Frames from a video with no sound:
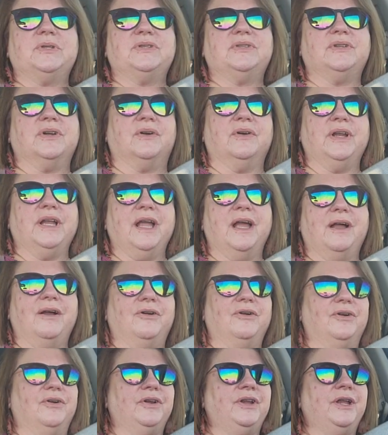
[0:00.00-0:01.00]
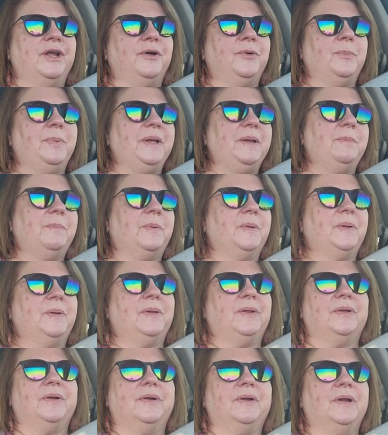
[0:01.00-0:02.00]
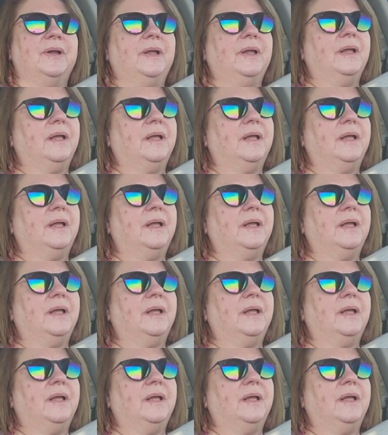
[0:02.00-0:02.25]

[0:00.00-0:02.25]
starting out or young people or